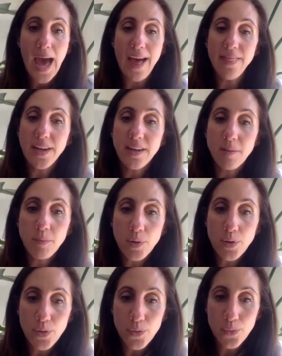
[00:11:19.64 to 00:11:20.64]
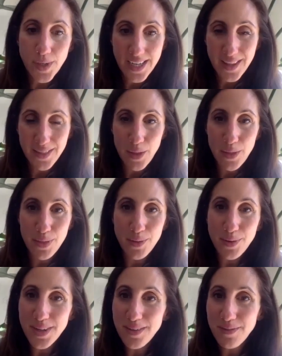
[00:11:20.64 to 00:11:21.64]
And then number 3, the
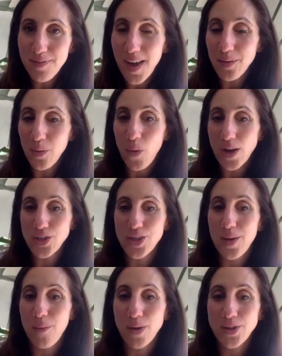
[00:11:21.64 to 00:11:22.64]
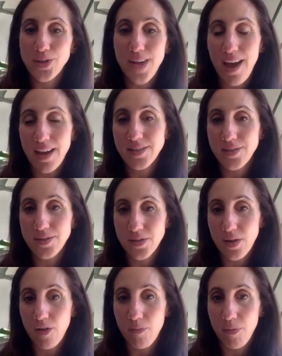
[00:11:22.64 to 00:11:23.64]
third and final question I want you to ask yourself